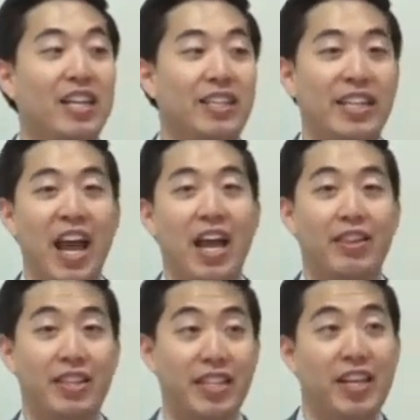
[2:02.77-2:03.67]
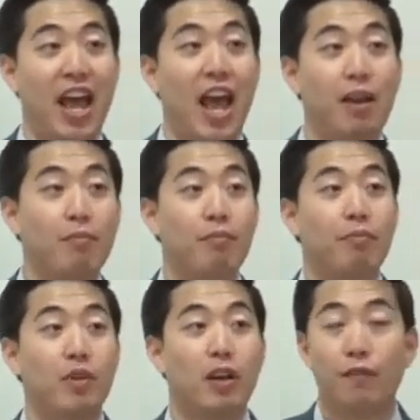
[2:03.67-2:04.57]
is the eighth. See that?
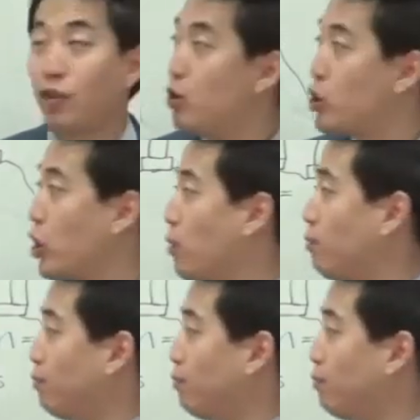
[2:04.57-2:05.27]
Future.